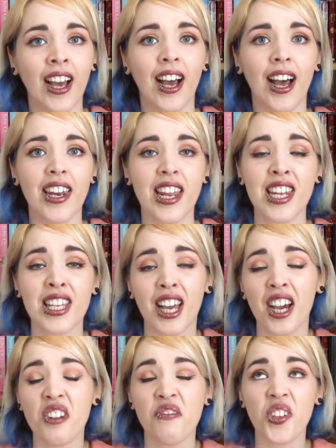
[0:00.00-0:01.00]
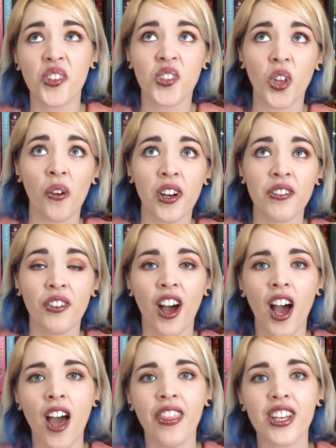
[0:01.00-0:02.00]
and he kind of feels sorry for
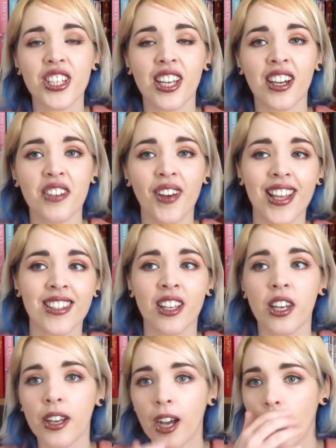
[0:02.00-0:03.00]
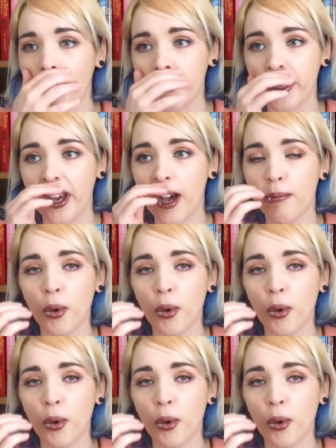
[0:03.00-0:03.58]
her that she kind of has to look after her